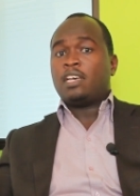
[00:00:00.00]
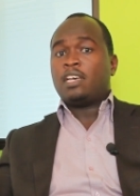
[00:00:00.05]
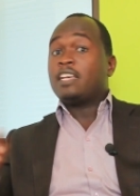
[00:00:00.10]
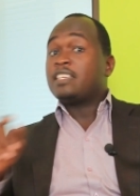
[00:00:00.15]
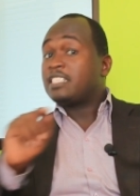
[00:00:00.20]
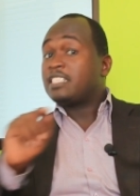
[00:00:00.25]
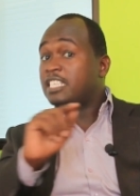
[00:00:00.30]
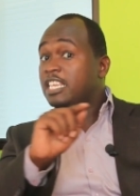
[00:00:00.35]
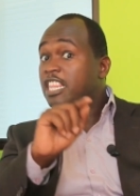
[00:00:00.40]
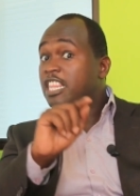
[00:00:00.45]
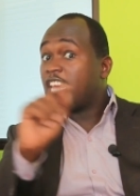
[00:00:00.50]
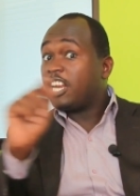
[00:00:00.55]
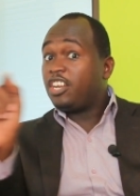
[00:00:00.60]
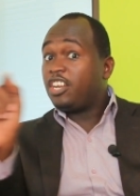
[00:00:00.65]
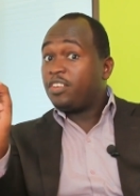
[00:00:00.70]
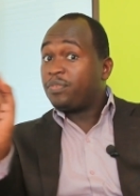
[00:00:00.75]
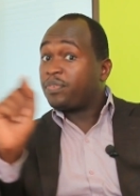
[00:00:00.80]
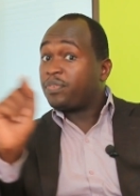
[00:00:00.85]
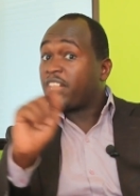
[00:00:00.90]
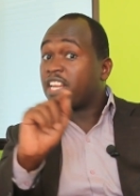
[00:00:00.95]
See the
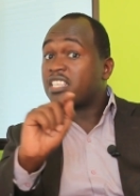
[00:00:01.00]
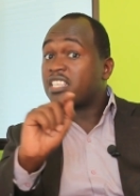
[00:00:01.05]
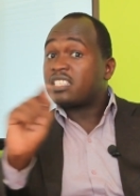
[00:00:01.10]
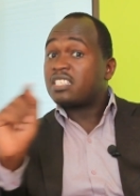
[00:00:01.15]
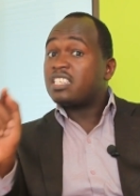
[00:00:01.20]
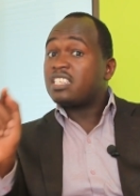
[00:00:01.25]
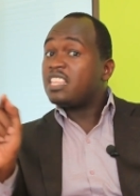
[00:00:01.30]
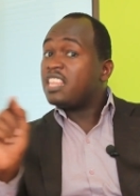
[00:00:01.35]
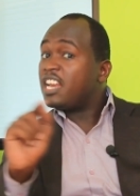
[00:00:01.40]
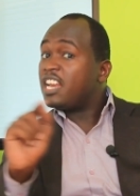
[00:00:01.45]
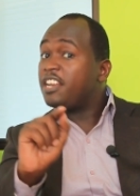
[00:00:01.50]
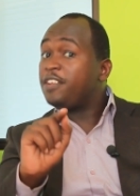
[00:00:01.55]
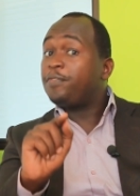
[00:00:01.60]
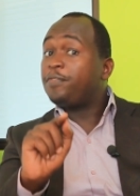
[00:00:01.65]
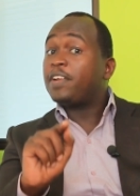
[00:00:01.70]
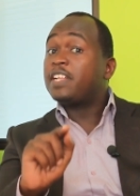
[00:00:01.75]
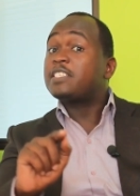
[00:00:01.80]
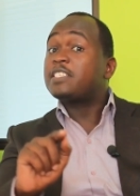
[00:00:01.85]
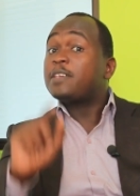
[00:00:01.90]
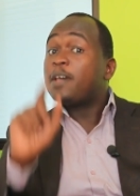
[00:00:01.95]
difference. See the
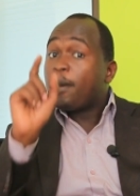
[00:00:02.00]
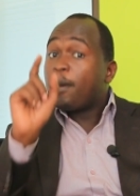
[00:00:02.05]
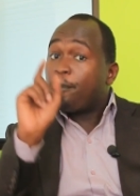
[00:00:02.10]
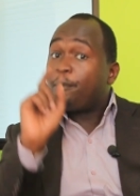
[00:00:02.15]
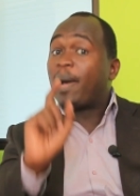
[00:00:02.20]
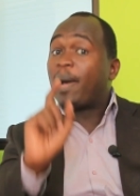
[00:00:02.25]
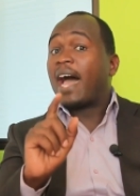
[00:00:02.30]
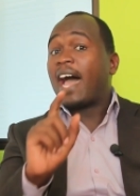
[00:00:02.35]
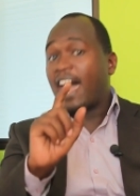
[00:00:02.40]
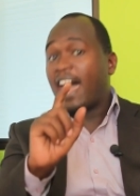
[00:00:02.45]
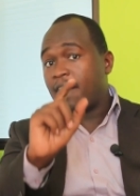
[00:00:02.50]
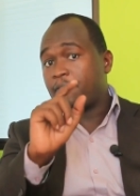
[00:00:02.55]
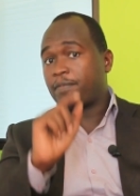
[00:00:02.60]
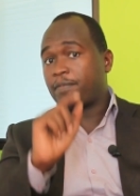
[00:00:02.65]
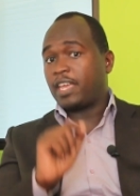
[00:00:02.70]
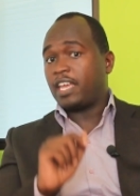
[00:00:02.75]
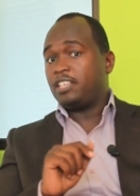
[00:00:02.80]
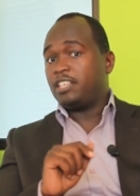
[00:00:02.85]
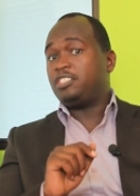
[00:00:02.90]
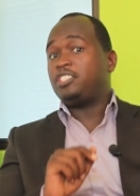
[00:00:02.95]
difference per
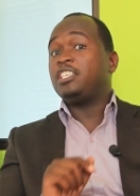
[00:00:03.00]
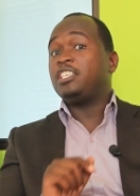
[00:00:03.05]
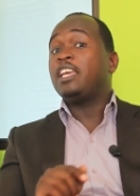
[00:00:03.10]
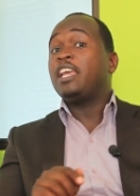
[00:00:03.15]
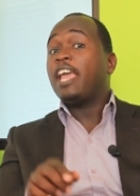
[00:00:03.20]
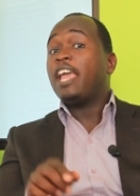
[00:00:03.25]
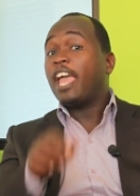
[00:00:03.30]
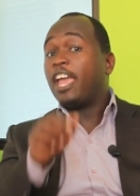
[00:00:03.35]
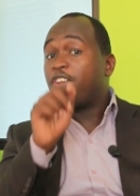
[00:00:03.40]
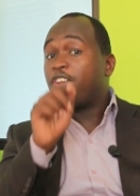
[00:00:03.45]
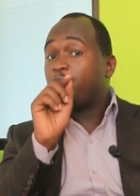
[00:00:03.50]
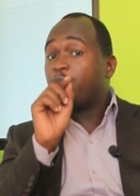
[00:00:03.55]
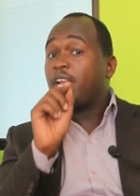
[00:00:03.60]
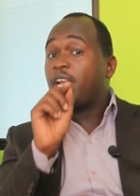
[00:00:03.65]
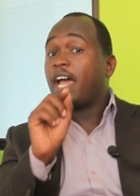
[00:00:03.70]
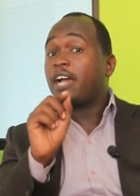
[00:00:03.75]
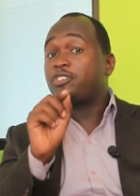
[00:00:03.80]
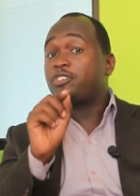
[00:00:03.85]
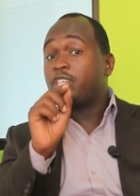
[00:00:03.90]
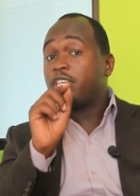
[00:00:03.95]
half kg, and you
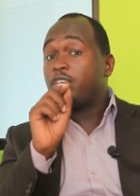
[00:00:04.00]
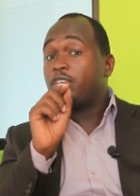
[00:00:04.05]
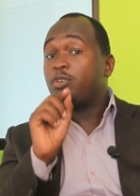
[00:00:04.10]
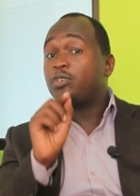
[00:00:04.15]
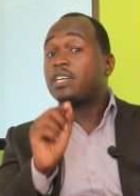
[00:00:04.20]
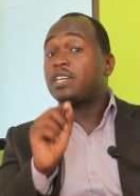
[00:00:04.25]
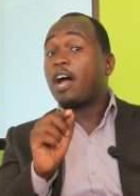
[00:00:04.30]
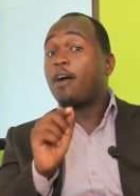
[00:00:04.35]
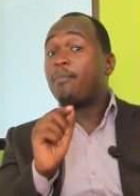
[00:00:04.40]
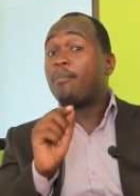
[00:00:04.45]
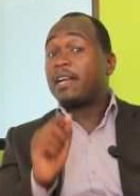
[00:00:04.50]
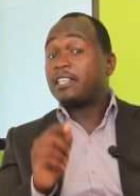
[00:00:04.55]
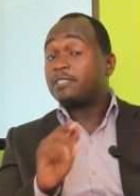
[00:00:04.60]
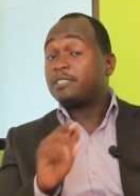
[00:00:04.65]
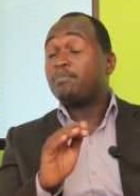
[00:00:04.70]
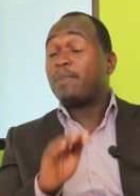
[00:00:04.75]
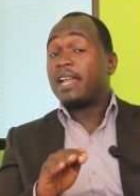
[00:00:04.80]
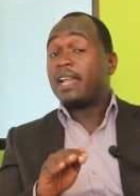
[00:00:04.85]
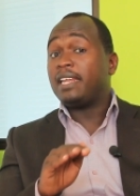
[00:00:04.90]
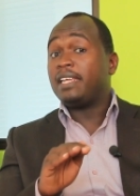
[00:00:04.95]
will actually note how
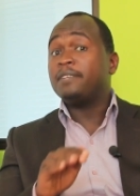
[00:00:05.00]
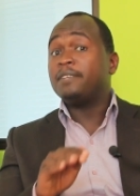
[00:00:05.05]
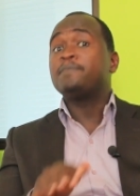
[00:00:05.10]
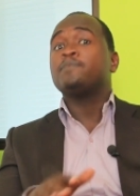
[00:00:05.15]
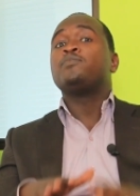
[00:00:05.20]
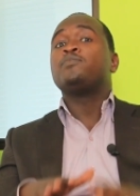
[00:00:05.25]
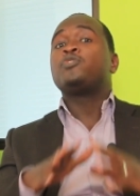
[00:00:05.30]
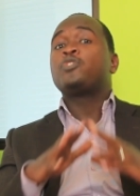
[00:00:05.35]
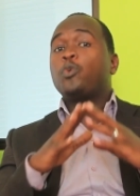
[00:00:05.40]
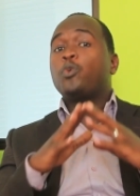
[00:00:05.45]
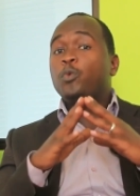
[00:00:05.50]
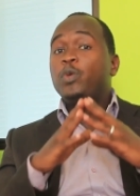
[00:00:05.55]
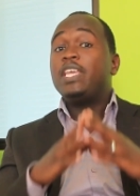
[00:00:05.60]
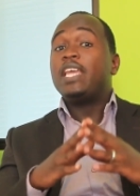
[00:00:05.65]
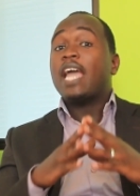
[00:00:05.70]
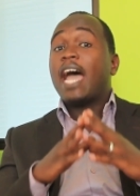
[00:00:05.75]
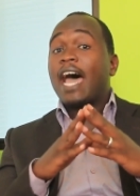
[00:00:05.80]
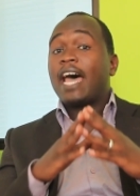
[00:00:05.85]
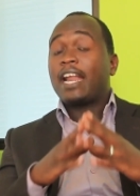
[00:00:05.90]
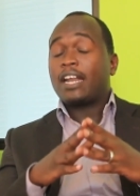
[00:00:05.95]
much money
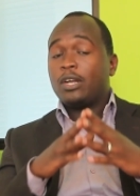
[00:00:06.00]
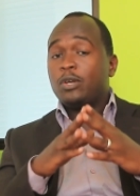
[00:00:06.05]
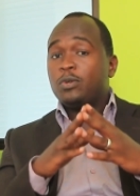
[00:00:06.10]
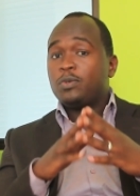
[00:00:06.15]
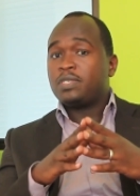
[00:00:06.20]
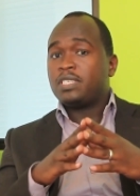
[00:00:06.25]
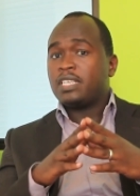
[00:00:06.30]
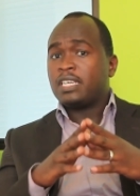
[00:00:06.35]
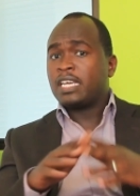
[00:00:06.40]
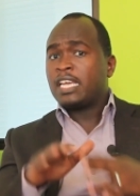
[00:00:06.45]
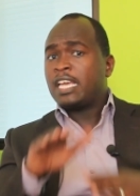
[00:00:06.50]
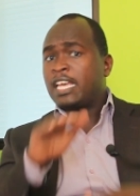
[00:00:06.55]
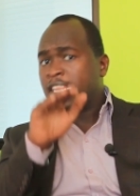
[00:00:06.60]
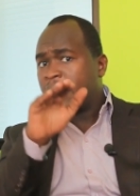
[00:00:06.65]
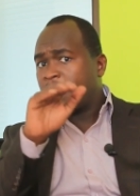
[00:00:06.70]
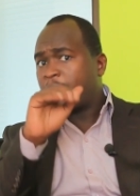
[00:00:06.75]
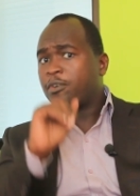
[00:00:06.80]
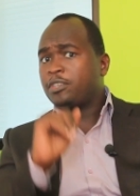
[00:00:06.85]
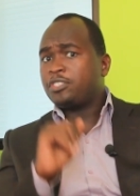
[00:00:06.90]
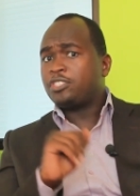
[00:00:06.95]
we are losing.
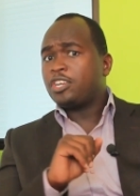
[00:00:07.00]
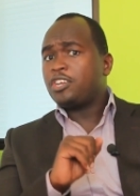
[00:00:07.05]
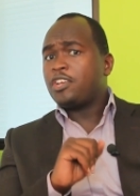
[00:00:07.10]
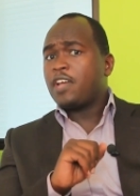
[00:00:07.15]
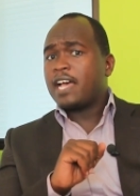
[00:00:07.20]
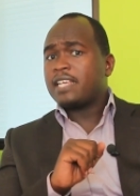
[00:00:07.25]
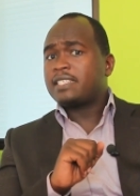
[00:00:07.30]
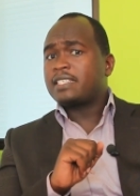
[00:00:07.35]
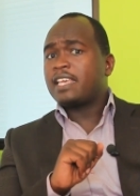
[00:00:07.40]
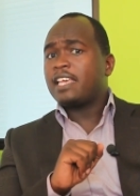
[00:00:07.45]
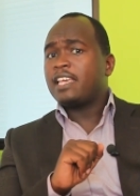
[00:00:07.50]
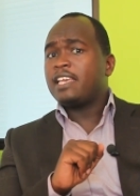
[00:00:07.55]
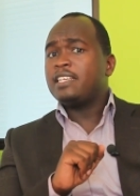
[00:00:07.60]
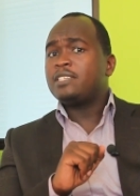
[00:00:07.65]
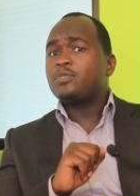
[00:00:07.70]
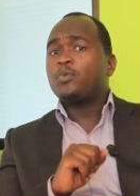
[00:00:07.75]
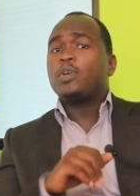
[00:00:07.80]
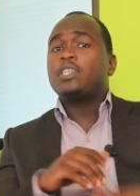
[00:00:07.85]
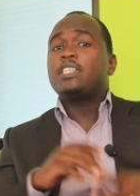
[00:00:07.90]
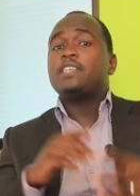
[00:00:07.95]
The question you're asking
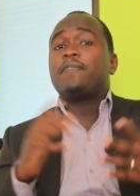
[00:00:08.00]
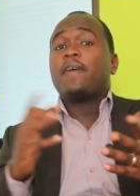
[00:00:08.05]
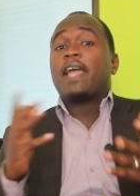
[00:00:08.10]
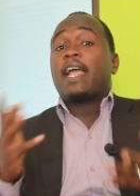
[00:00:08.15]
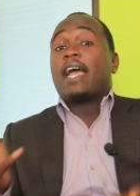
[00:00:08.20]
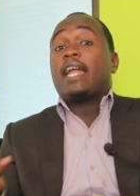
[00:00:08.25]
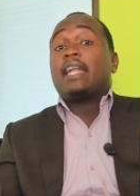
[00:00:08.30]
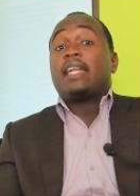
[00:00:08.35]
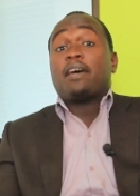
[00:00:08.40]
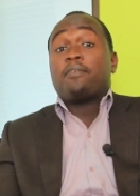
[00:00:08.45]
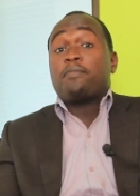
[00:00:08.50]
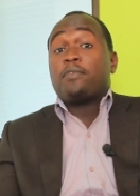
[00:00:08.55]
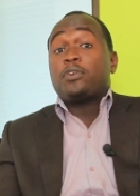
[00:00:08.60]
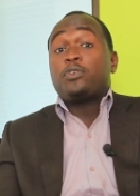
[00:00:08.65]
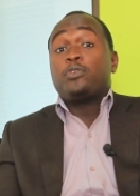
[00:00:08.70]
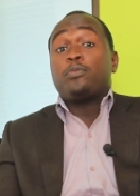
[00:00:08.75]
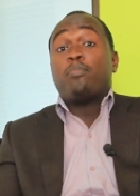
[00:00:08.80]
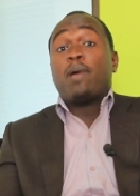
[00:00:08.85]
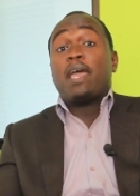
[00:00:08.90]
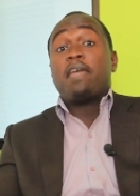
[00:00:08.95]
is, what if I can't
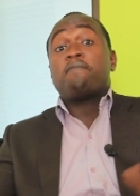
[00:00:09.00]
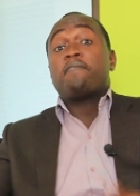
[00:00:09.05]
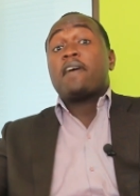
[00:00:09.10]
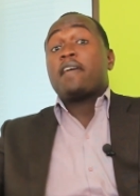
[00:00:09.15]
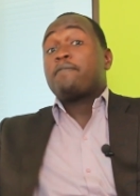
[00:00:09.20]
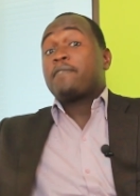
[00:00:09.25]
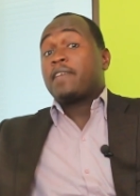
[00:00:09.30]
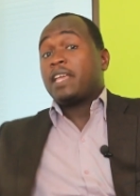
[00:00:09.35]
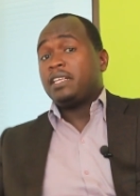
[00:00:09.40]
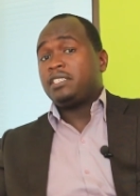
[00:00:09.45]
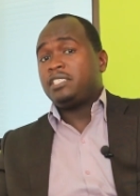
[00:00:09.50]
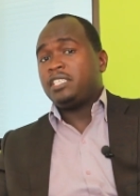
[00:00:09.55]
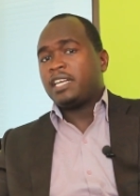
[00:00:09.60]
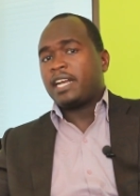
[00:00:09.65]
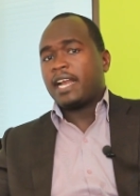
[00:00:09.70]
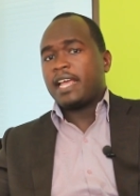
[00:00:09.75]
afford to buy 5 kg